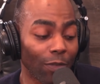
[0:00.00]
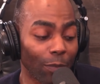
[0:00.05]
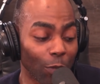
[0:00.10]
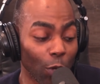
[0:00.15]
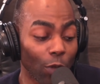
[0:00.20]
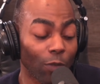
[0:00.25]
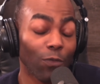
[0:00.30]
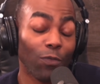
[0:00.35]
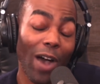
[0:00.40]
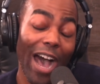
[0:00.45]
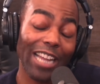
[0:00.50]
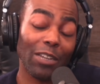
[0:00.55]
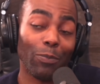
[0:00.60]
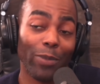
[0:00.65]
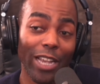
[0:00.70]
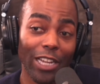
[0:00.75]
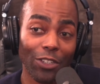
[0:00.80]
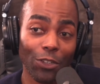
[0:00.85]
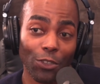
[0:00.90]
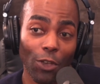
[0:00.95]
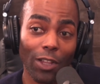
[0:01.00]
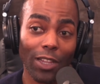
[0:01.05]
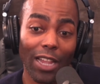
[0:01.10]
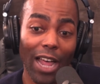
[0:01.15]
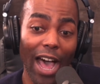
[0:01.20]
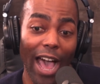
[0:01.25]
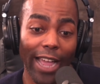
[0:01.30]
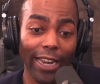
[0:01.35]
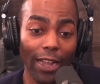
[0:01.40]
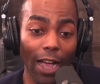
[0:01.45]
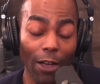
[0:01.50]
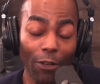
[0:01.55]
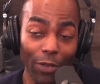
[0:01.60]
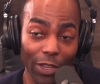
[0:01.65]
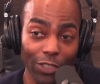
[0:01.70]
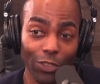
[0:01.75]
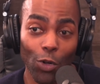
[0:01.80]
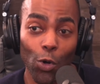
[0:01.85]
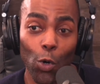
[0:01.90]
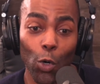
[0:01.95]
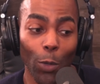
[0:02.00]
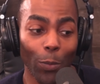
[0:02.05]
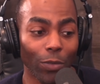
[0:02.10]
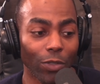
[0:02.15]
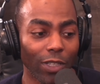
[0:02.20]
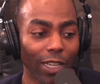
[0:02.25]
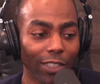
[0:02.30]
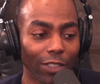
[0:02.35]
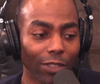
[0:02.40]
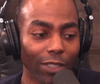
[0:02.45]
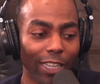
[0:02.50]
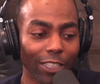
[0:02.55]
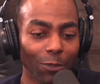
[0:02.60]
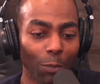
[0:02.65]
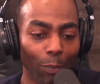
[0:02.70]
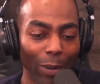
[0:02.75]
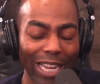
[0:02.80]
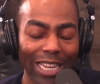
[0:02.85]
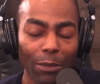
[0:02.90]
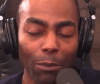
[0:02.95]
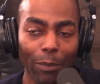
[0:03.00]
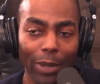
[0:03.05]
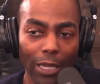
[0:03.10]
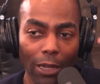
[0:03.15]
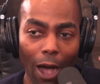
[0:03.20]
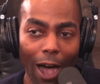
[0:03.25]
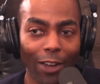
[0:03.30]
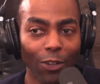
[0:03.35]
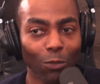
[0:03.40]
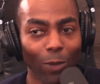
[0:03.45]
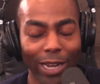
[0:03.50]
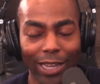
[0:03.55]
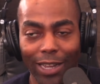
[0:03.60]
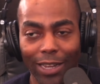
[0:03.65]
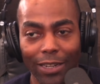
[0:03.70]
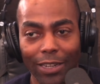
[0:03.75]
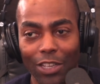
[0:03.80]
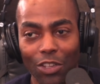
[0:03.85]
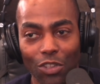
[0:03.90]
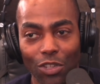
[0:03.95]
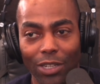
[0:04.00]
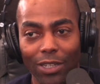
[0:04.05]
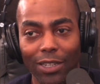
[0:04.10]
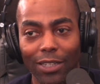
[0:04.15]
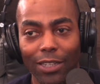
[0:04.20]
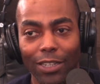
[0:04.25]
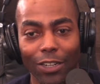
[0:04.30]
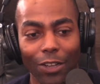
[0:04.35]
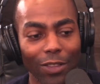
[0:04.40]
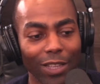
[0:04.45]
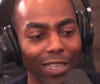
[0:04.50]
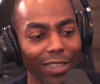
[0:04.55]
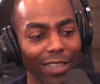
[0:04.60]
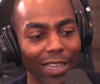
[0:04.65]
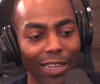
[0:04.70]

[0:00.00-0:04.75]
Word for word: You can find pictures online of his corpse. It's beaten beyond recognition. You know, they